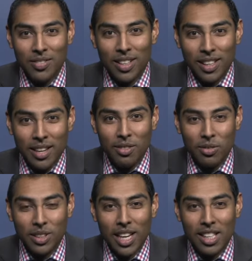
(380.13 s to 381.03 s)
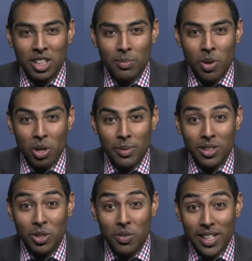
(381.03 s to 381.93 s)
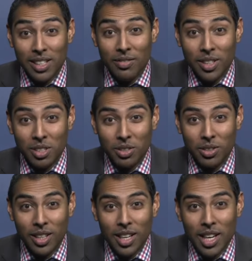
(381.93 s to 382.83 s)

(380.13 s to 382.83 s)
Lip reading: the length of the gastric myotomy to the individual,